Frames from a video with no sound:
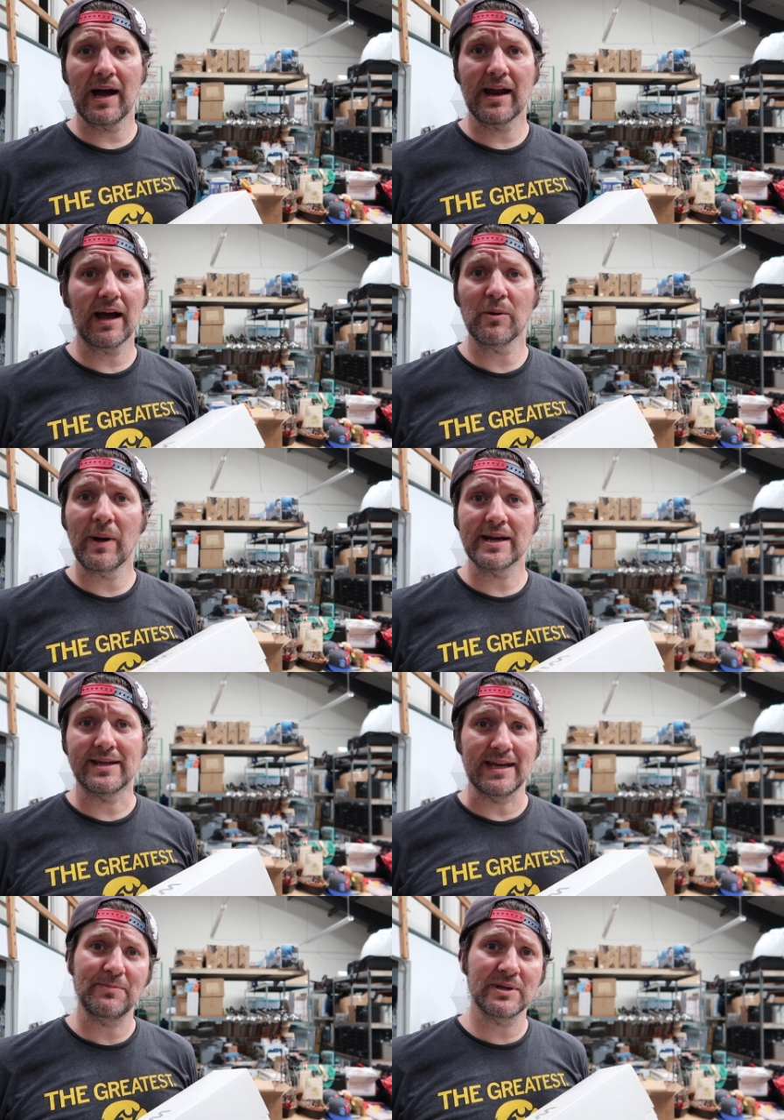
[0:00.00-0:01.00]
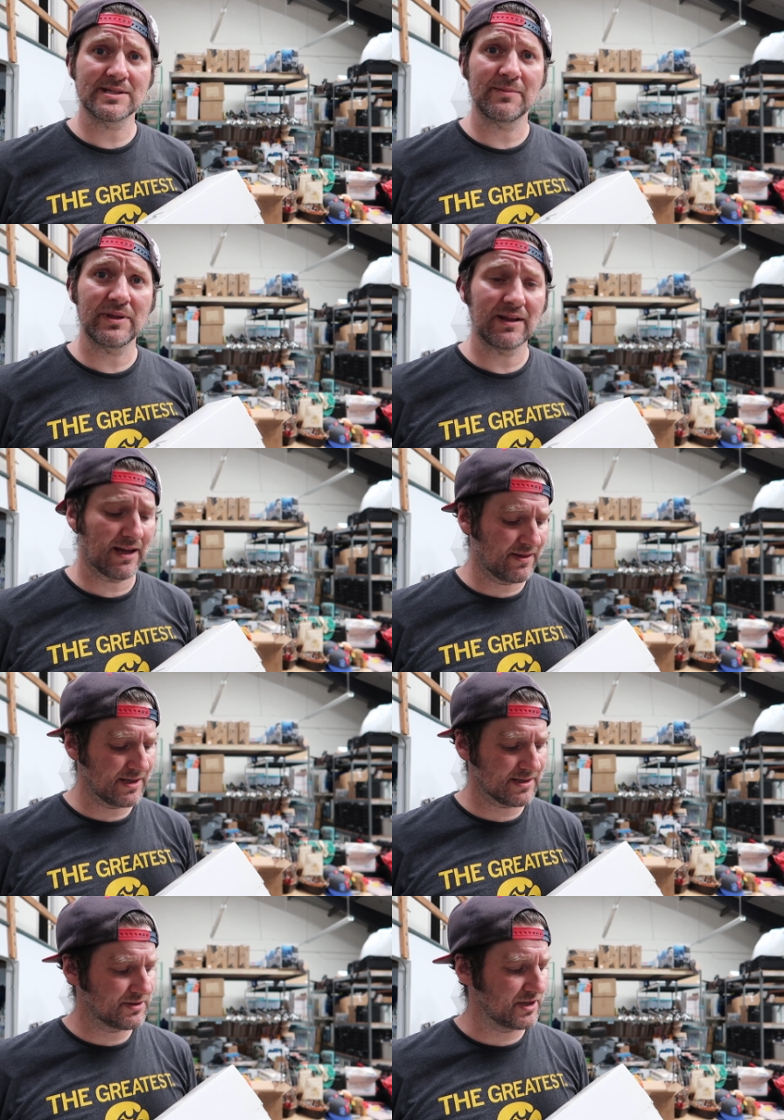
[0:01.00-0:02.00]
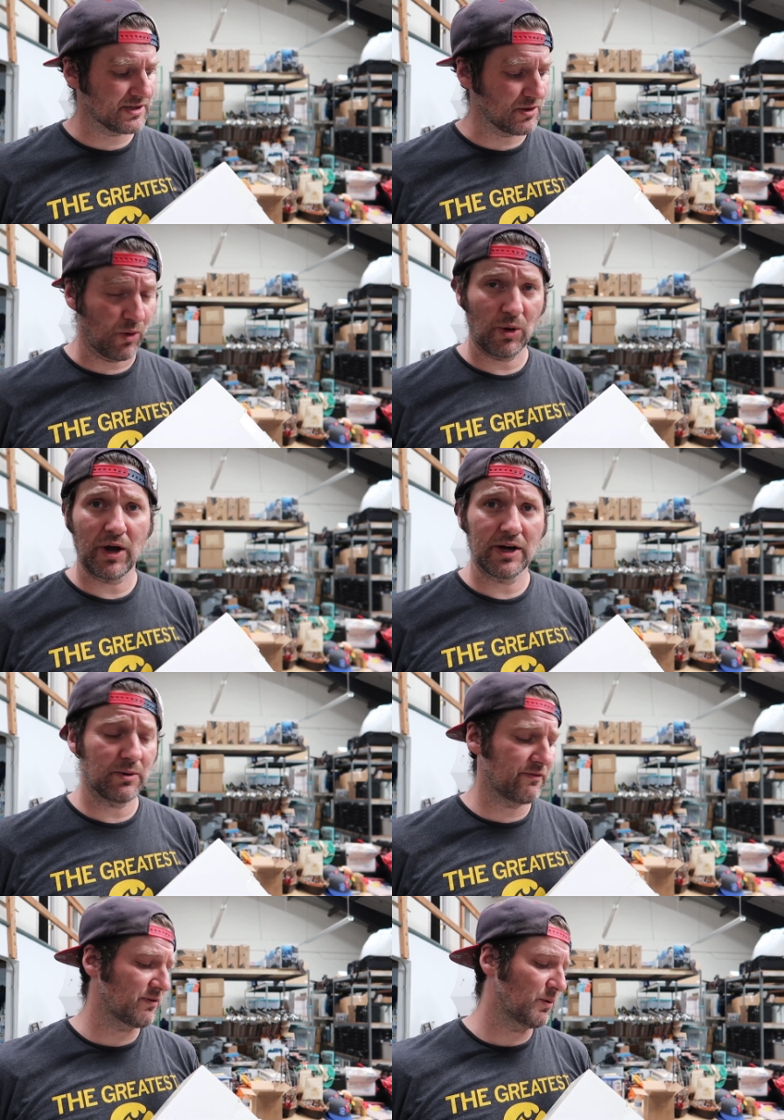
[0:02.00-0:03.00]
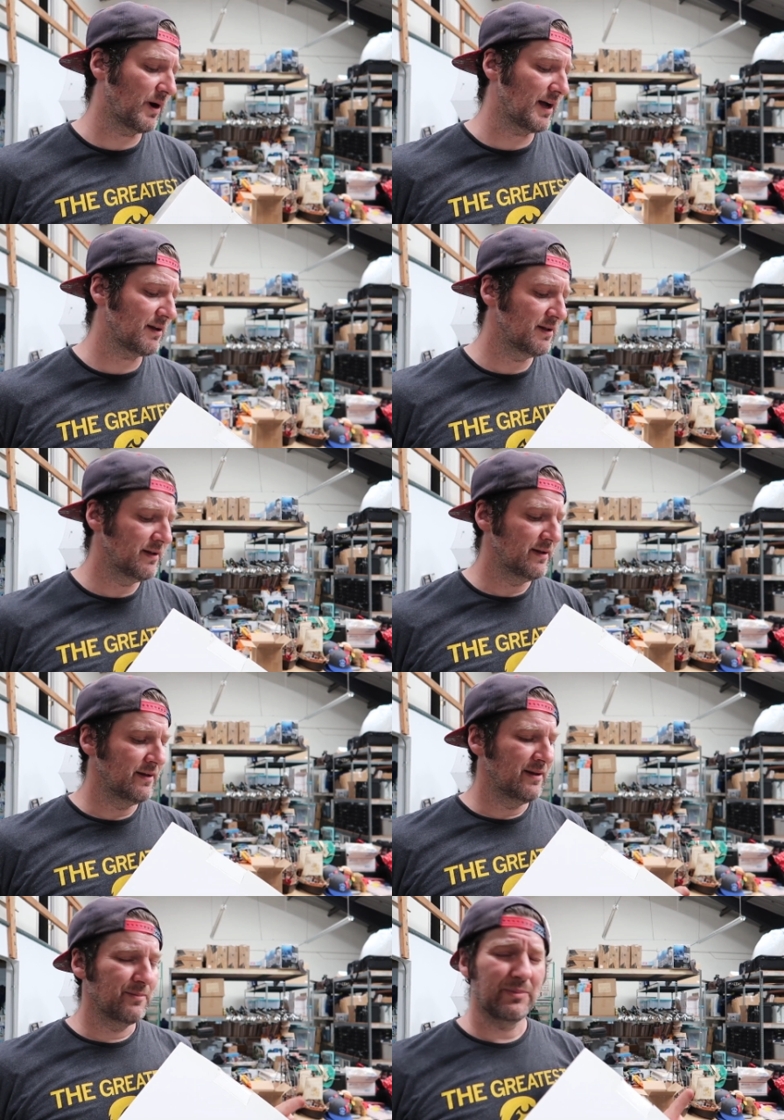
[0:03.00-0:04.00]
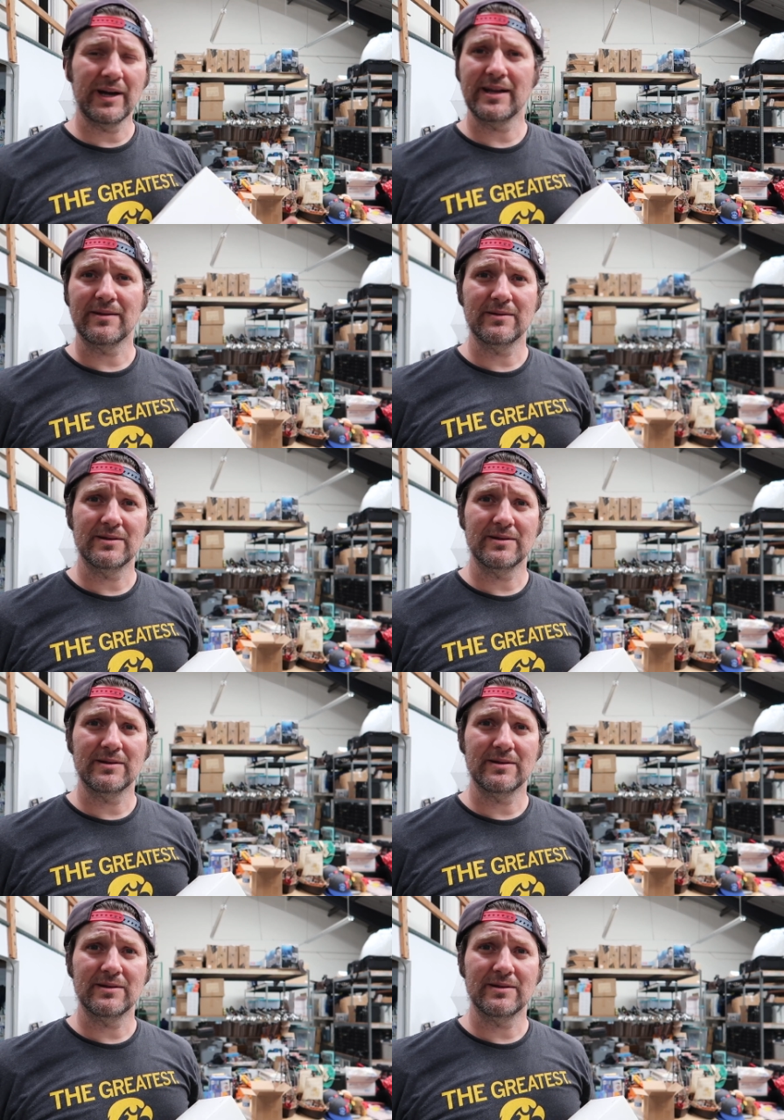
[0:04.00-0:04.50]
I don't mind keeping something like this just to hold on to it for a while, but